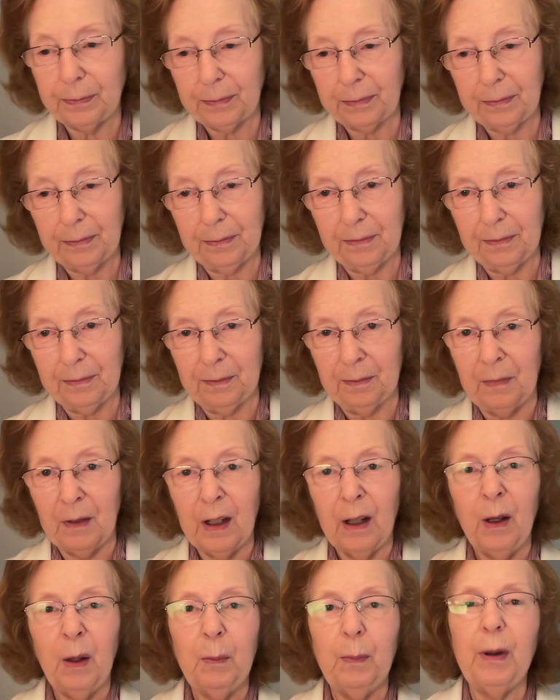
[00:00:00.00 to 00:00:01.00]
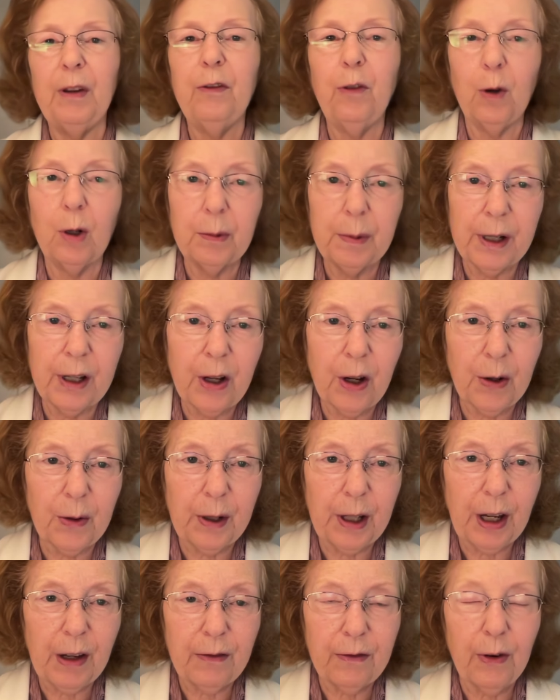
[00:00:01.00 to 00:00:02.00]
I know, before we go
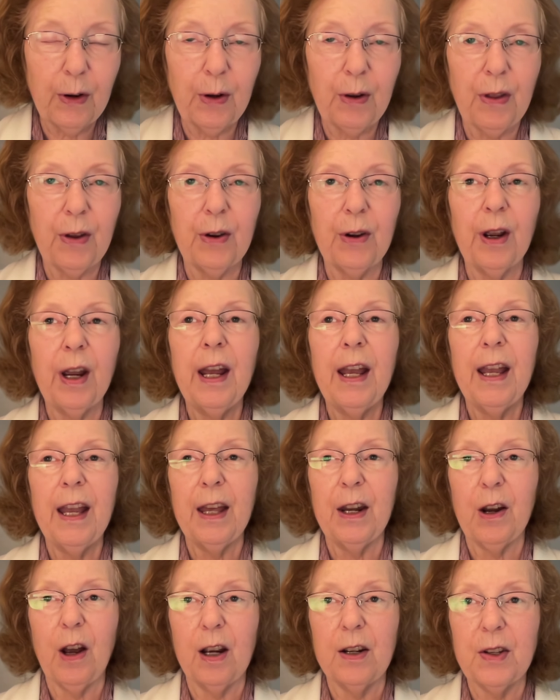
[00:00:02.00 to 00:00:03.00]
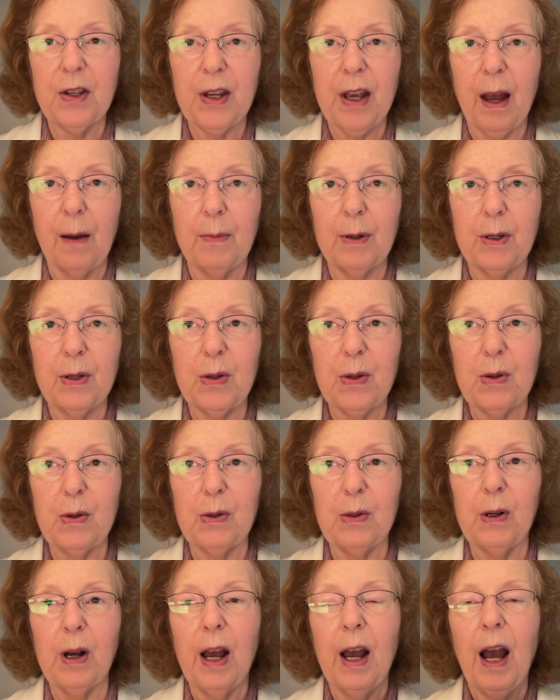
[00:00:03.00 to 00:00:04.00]
any further in our Sabbath
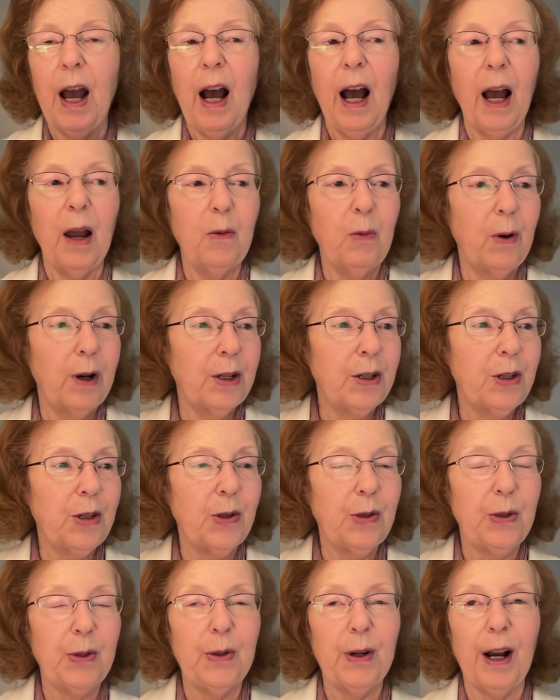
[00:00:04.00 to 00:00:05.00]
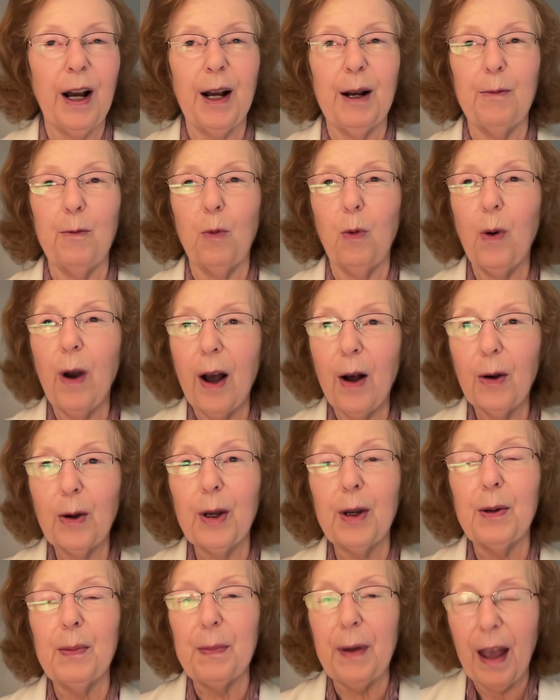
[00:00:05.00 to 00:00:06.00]
school, I want to
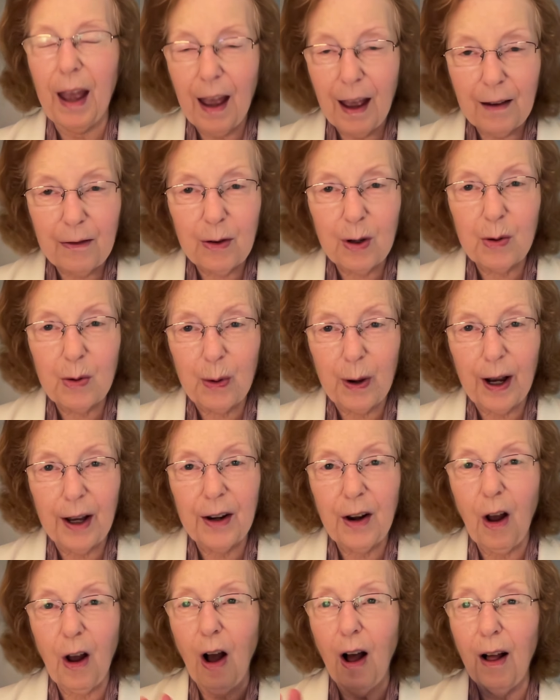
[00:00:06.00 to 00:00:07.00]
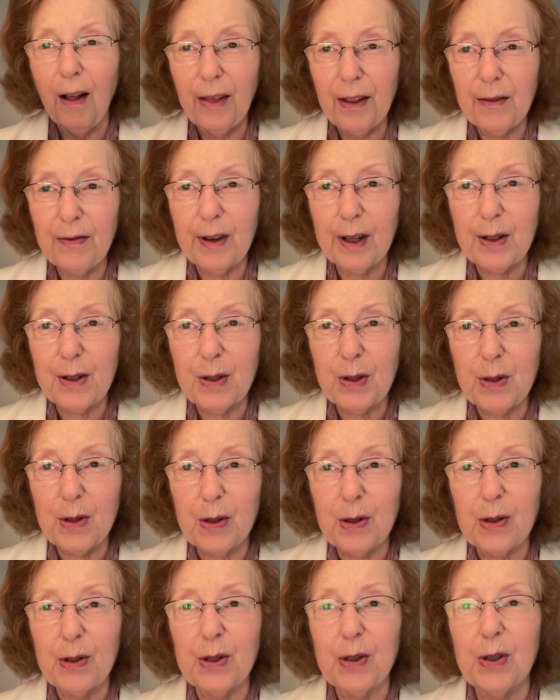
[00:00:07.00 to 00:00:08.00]
welcome everyone, all the
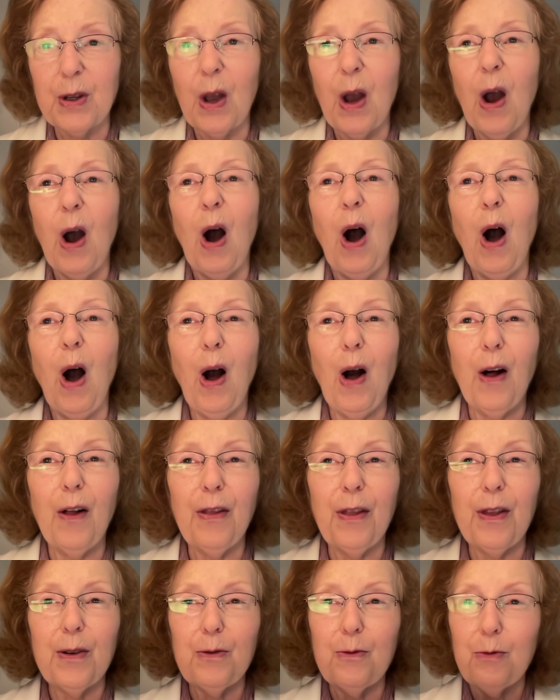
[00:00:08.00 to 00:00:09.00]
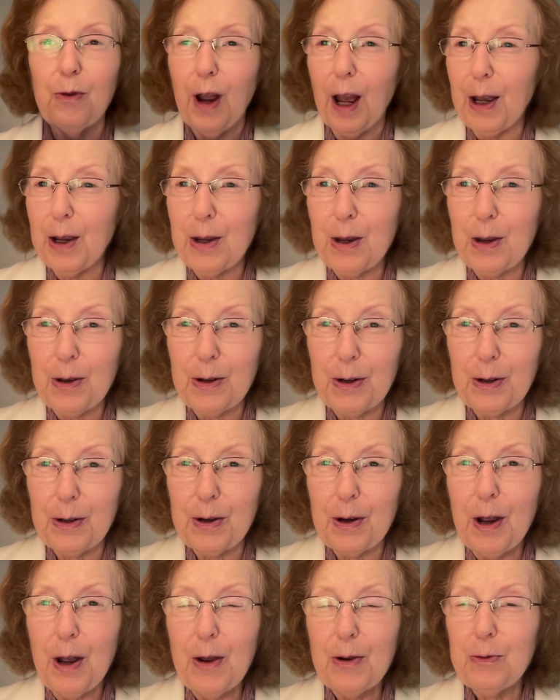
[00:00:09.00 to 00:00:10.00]
visitors, all the regular
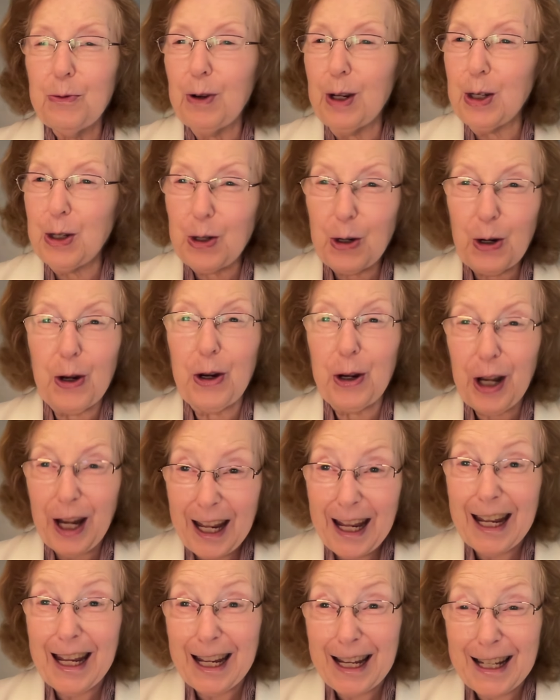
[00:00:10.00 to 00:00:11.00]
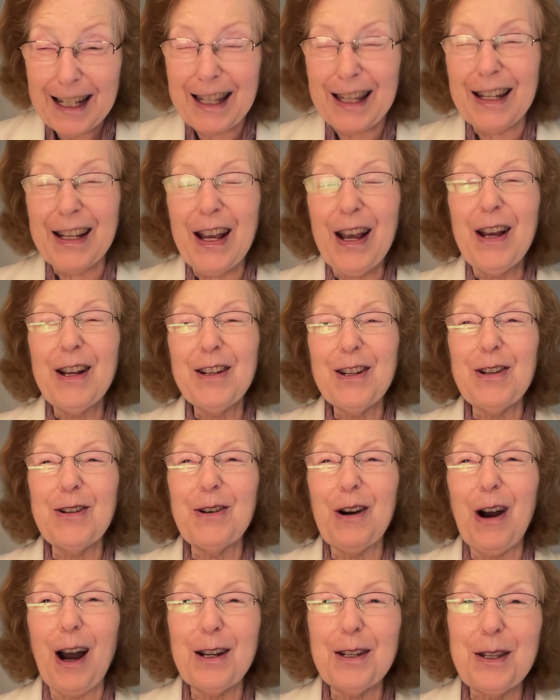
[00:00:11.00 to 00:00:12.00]
returnees to
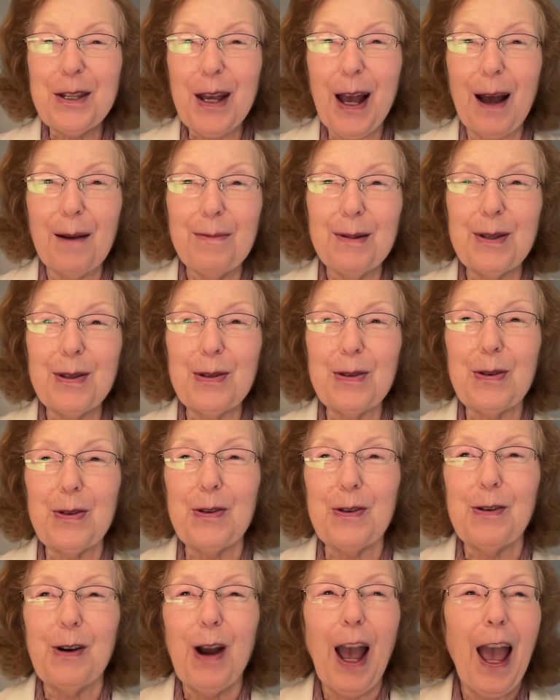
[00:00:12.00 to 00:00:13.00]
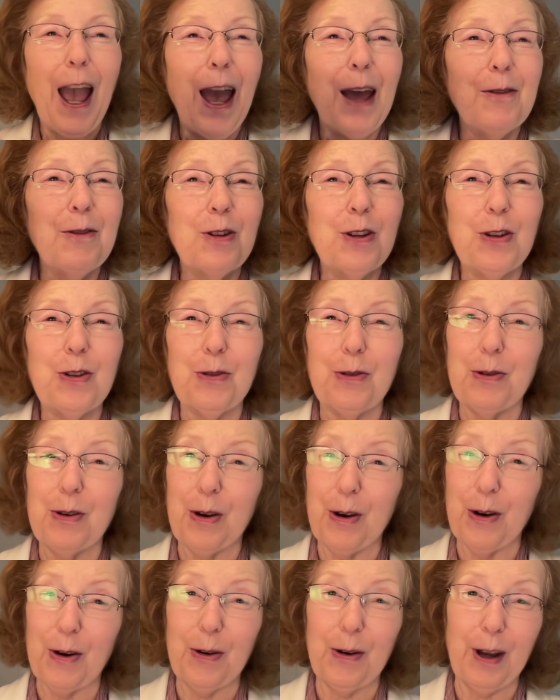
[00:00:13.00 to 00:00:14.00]
our Sabbath school. And, you
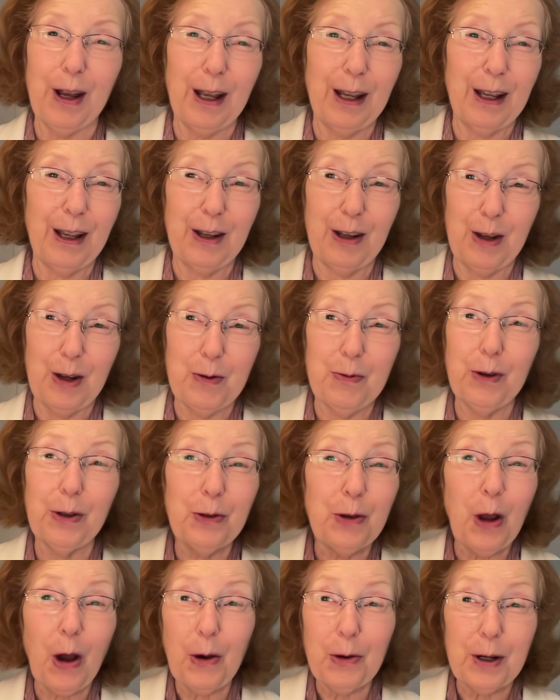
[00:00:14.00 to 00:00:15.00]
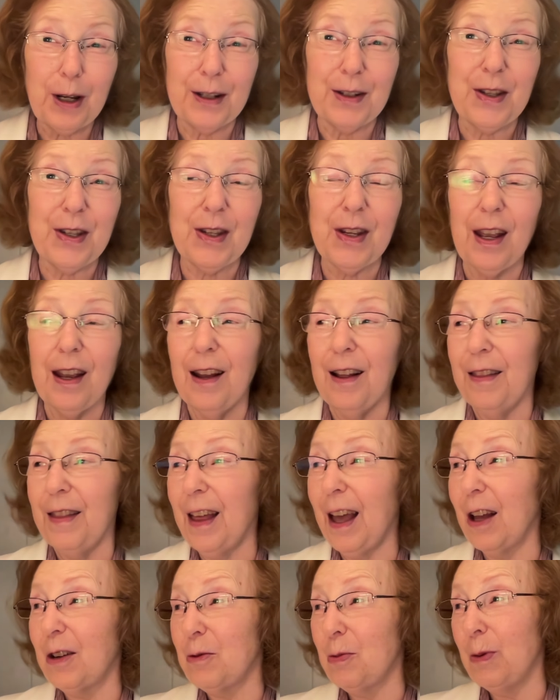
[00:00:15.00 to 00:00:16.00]
know, you will notice
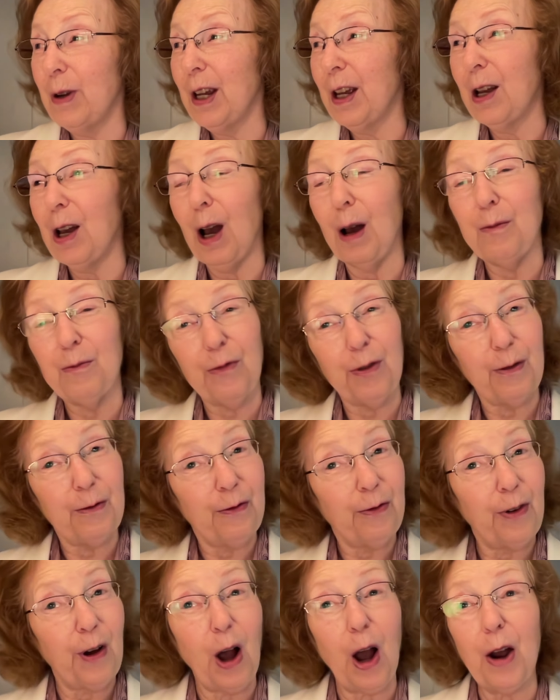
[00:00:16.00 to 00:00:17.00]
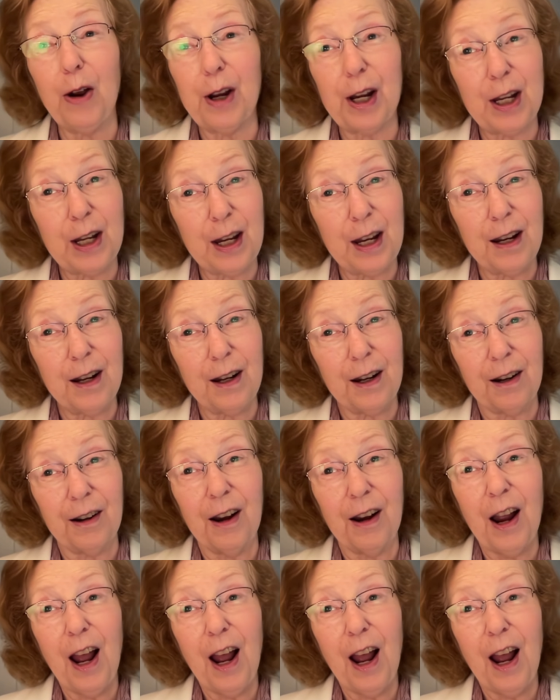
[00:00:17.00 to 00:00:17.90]
that we come from far and near.